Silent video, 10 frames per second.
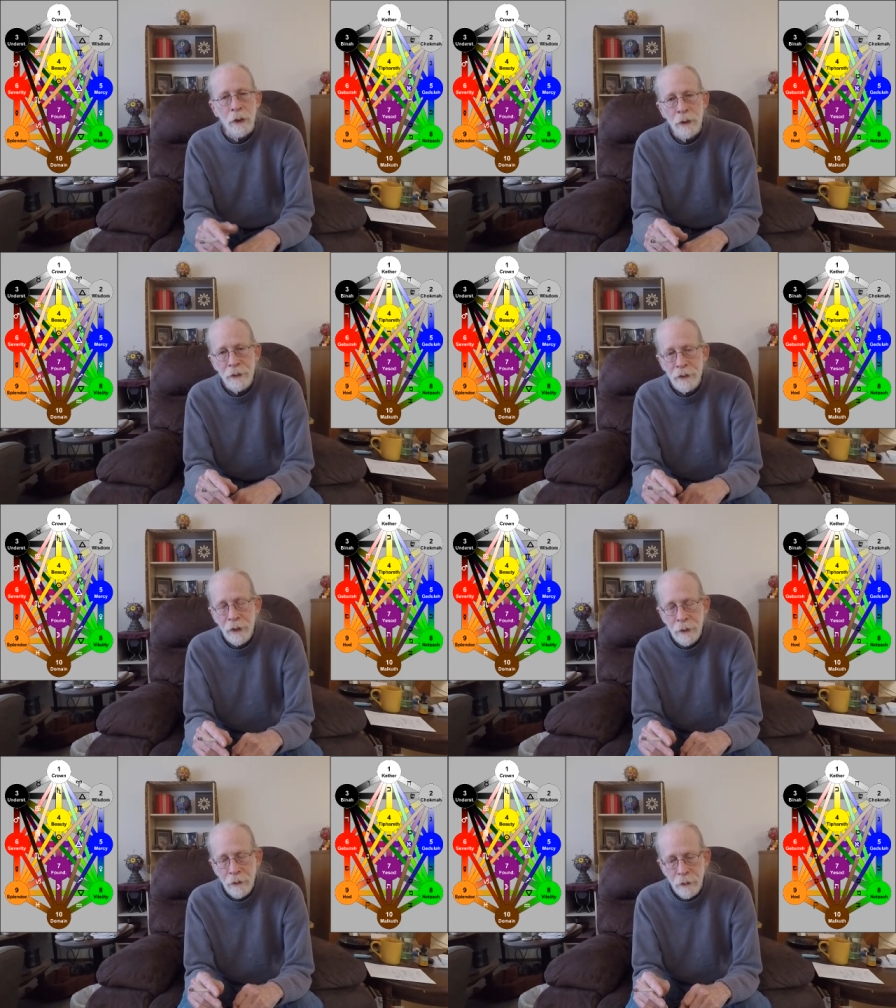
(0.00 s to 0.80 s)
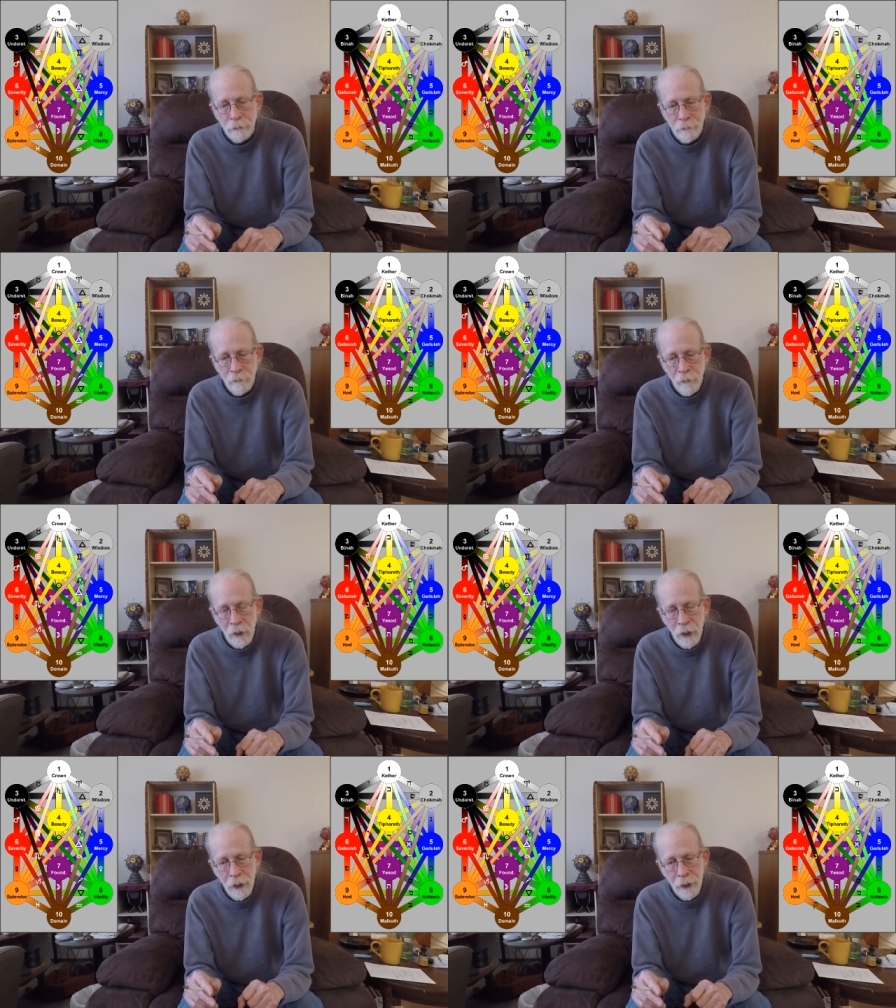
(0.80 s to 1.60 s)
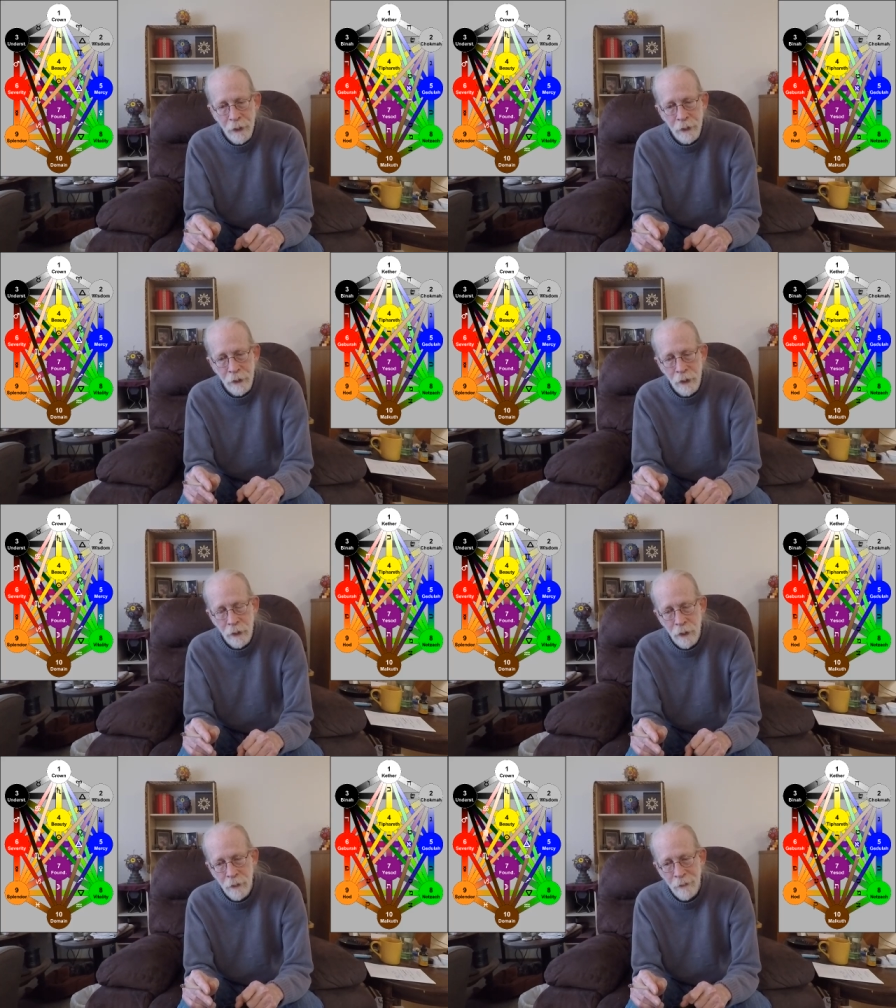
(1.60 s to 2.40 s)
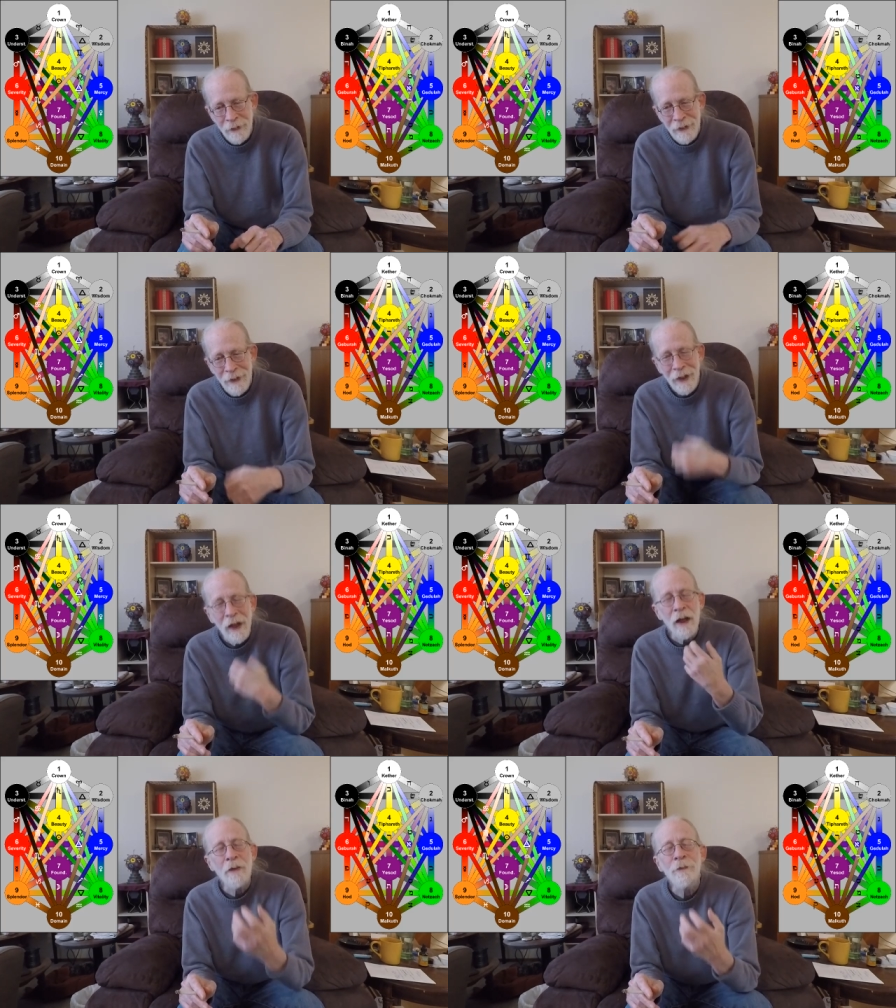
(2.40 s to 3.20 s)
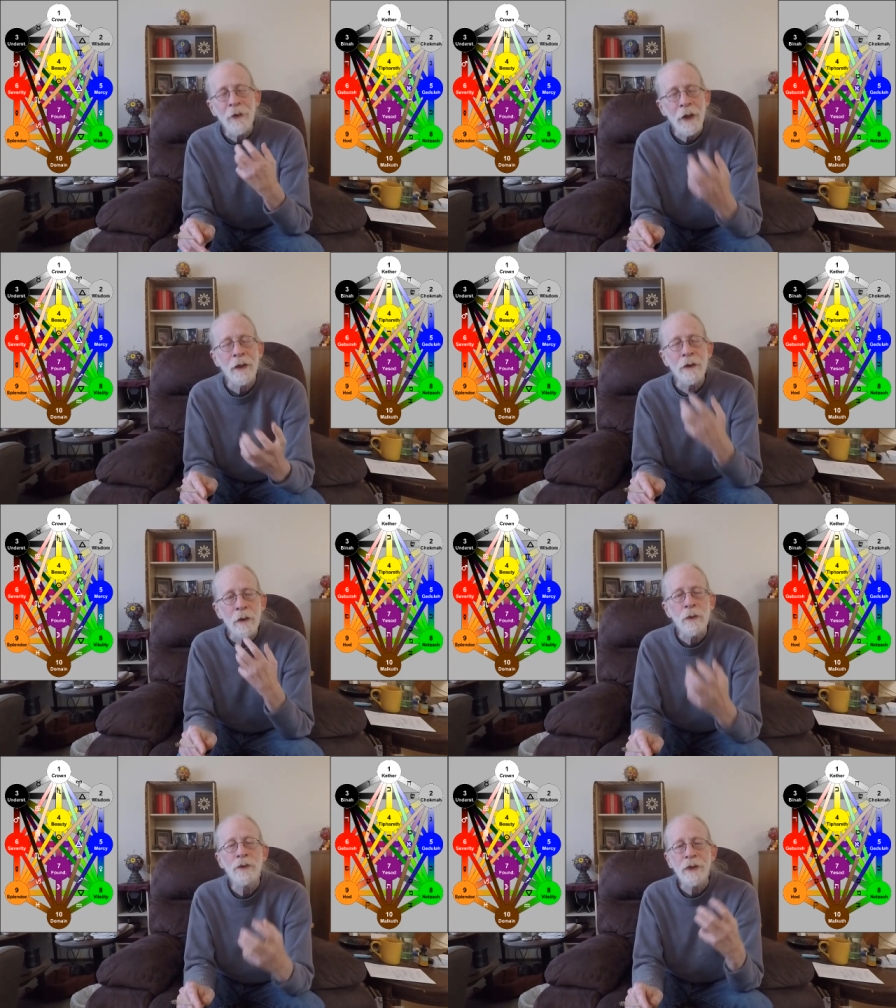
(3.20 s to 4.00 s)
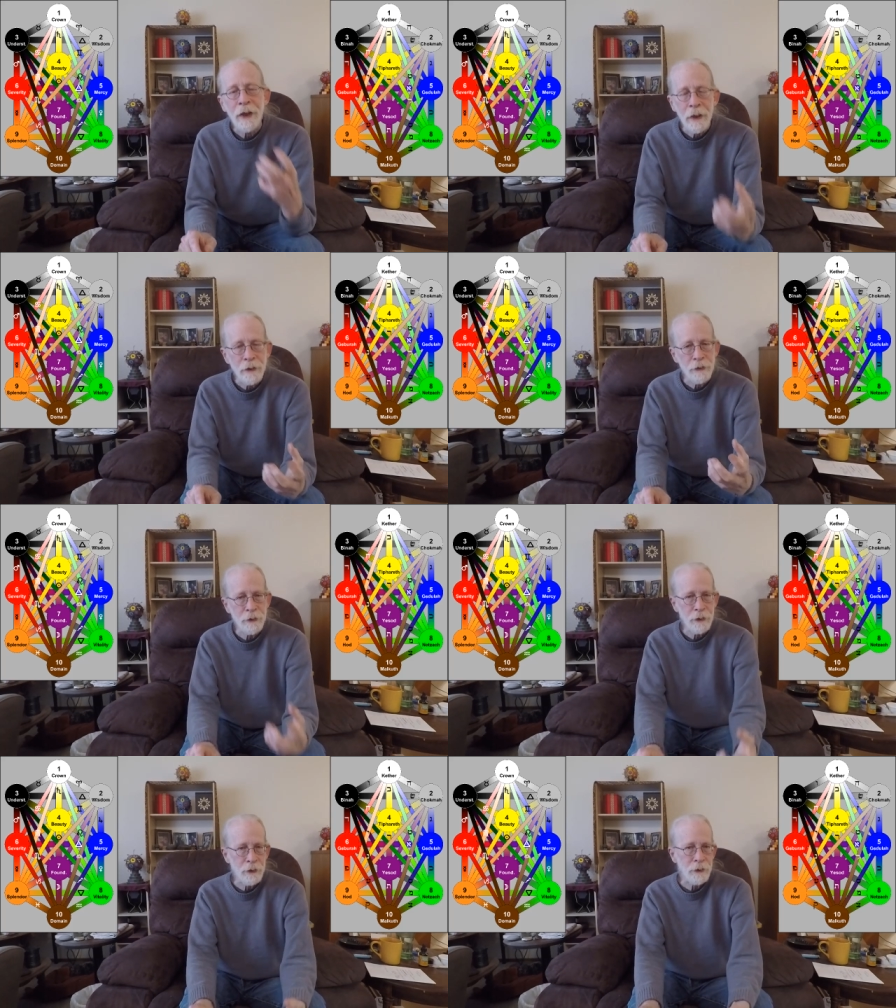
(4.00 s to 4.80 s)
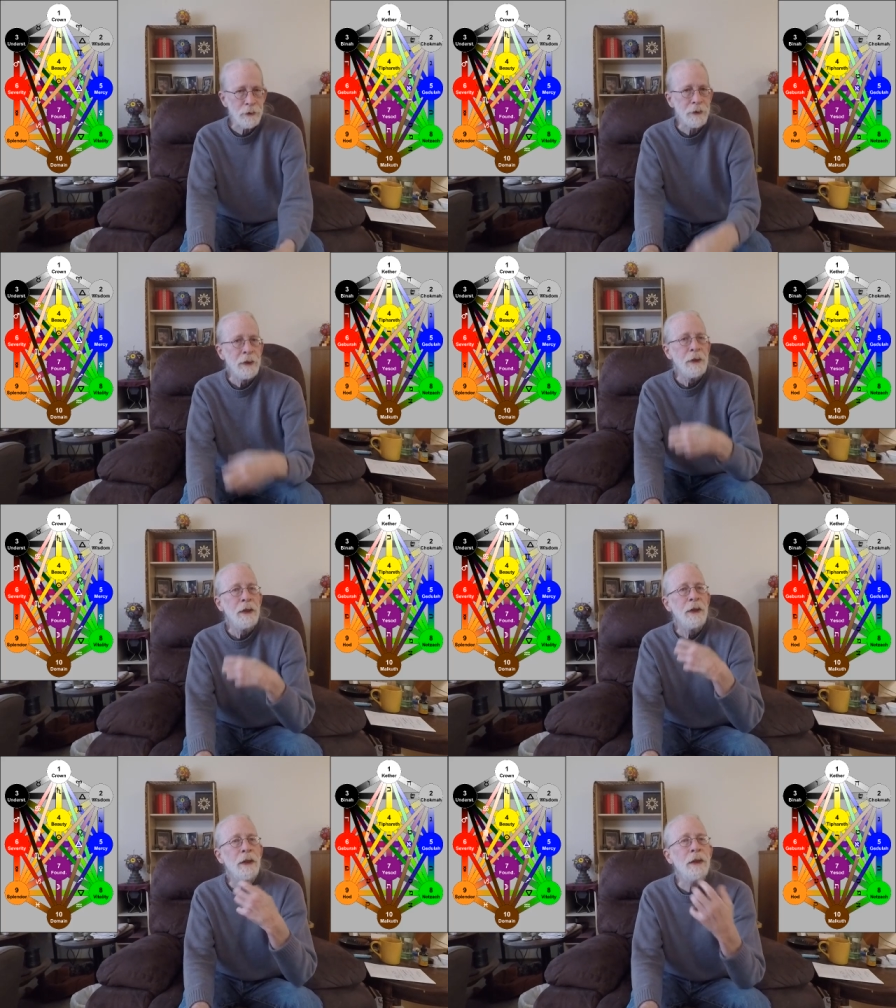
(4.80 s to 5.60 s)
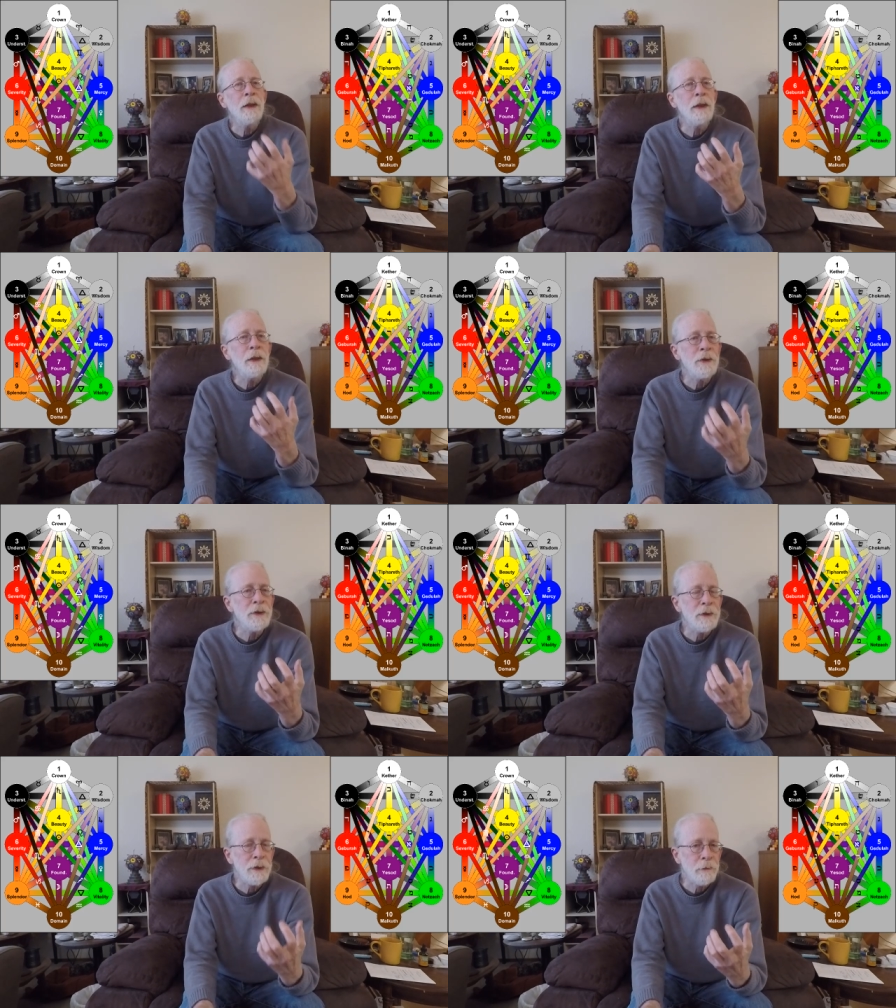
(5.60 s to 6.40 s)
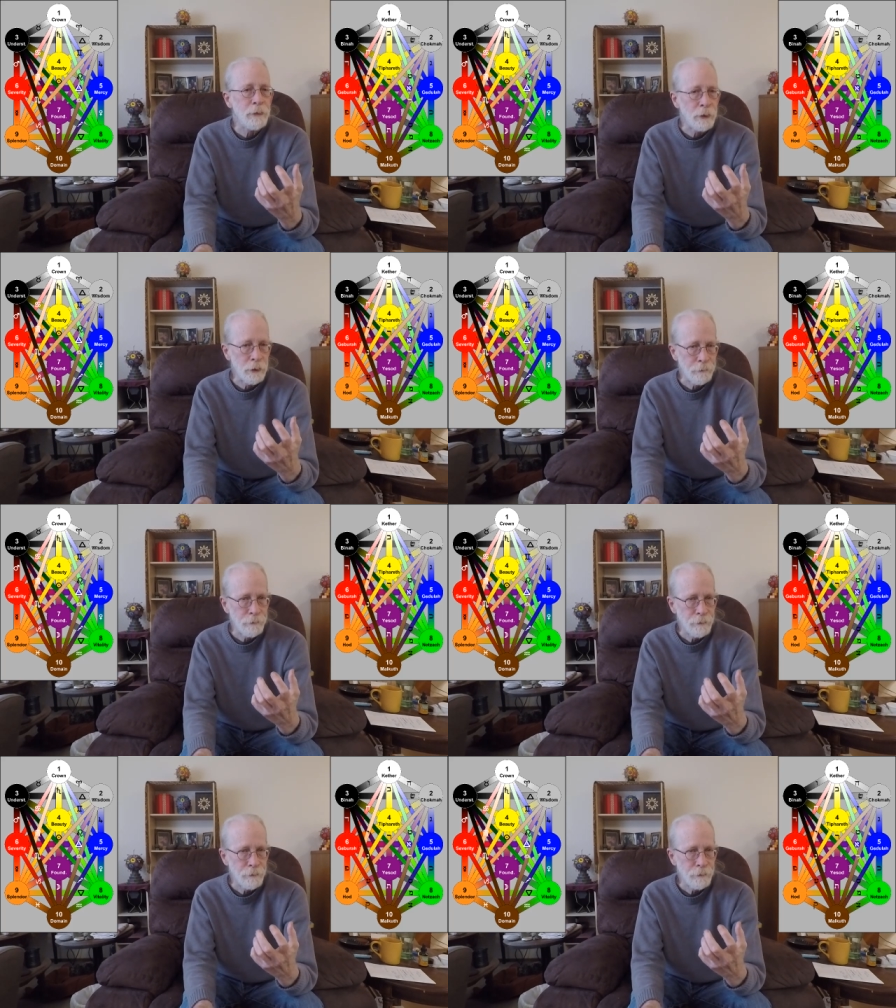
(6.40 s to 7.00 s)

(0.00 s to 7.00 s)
etc. And I find those answers in this symbol.